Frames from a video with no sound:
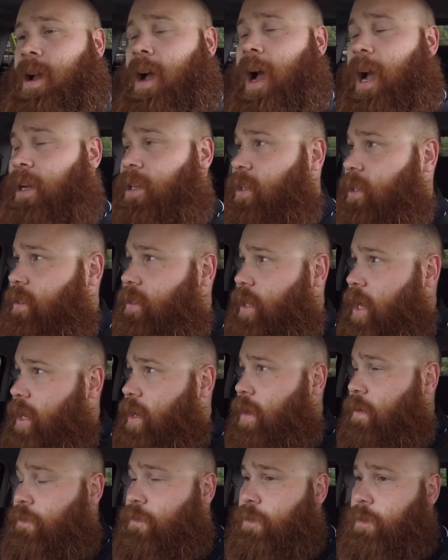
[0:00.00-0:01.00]
I just signed
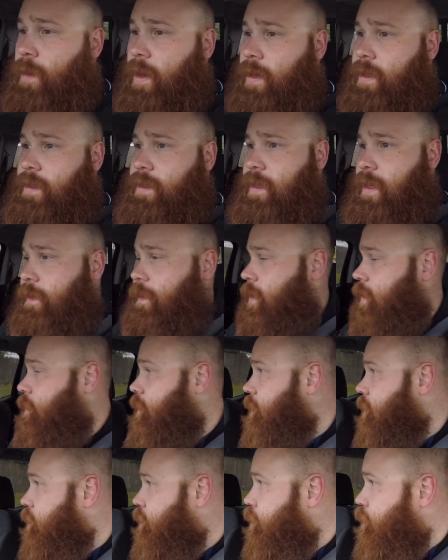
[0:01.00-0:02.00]
up for my Steemit
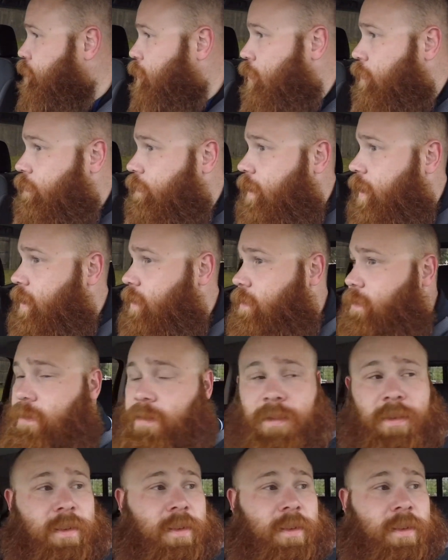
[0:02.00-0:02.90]
profile.